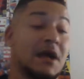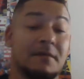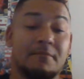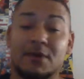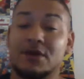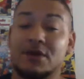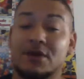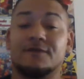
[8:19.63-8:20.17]

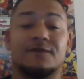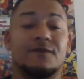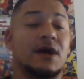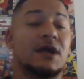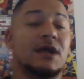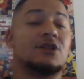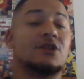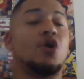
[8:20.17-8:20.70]
better
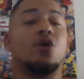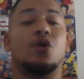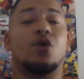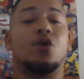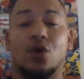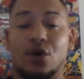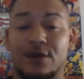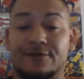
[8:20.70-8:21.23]
find
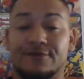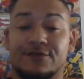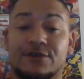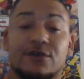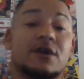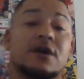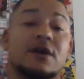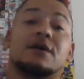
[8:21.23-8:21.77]
all of
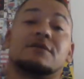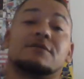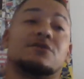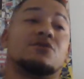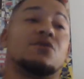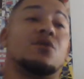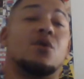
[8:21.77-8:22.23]
their content,